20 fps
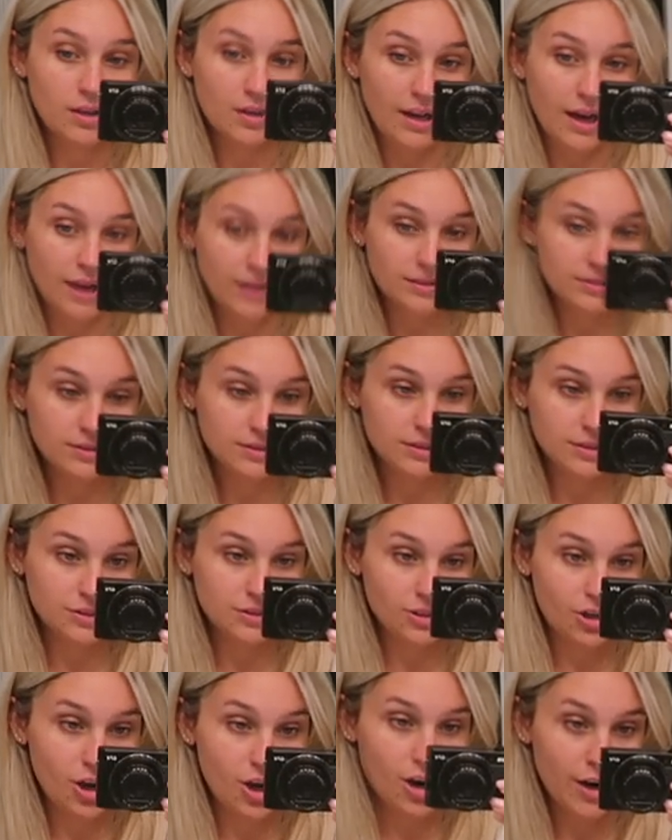Yes,
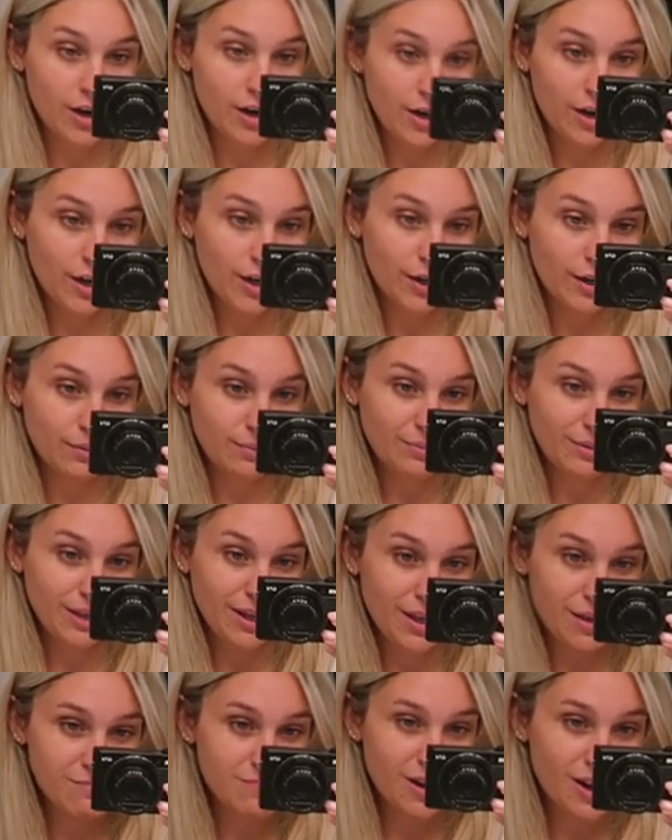these are
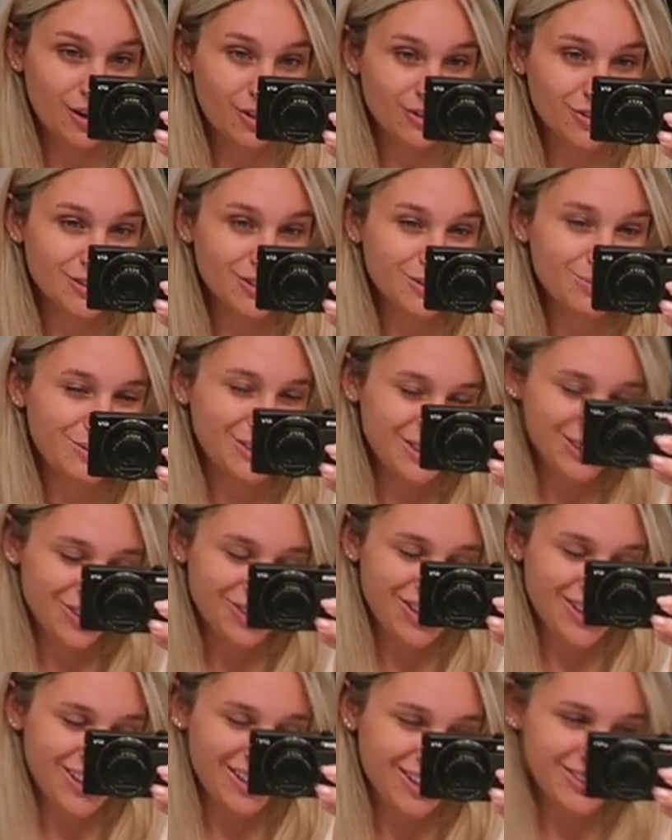Mickey Mouse
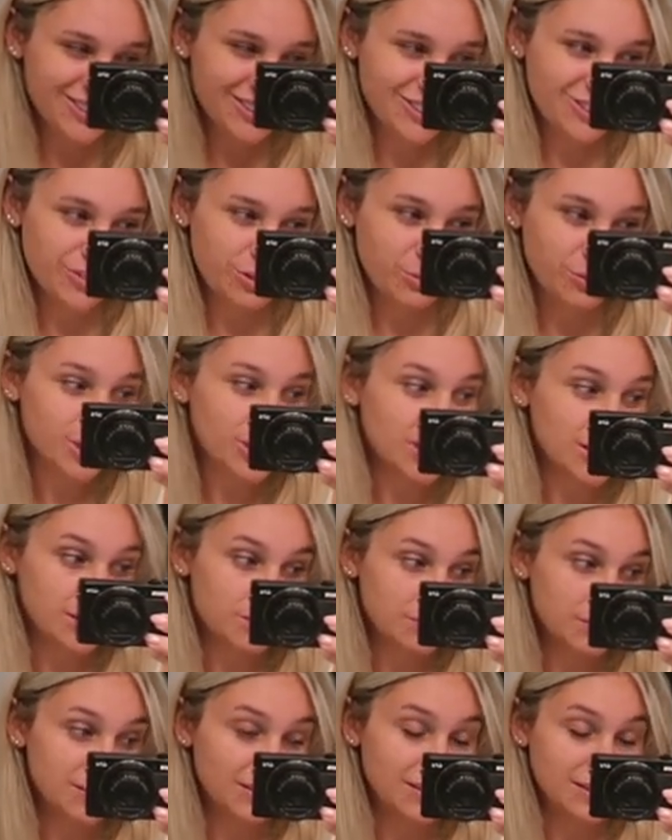PJs from
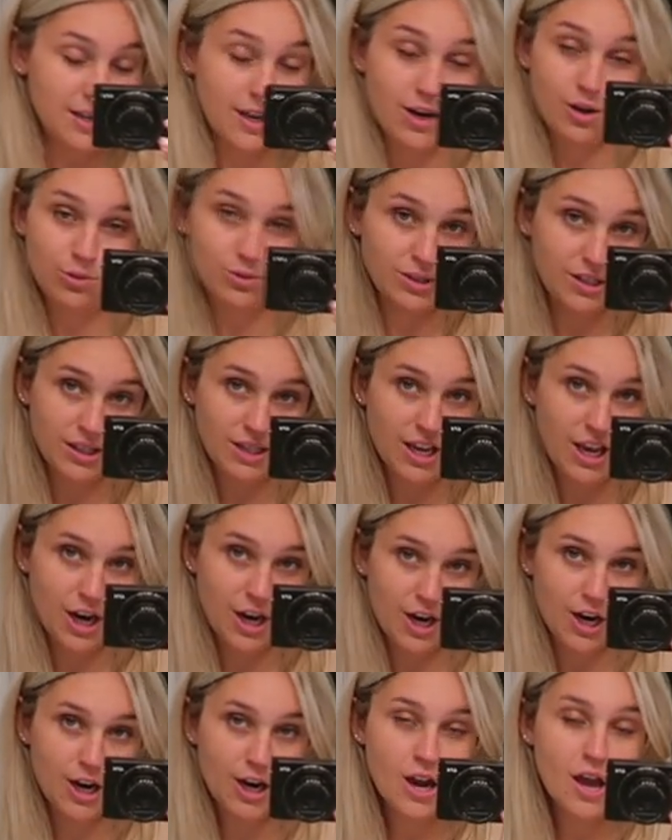Christmas and I don't really
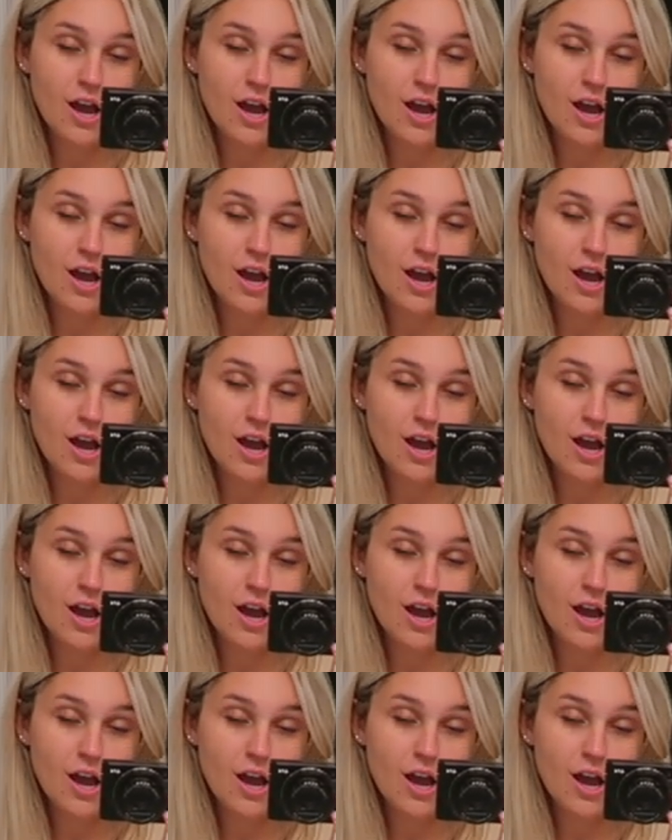care.